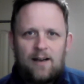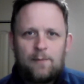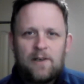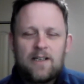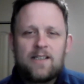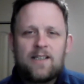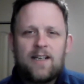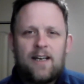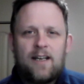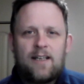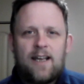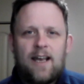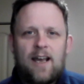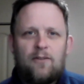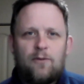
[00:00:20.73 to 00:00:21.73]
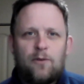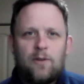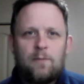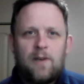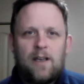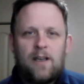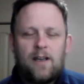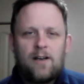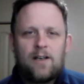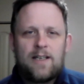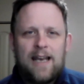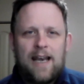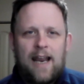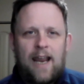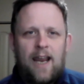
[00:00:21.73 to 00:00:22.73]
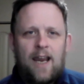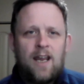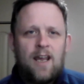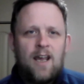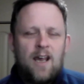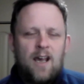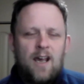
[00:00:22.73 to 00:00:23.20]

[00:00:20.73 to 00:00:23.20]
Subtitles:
and I'm excited to have with me here today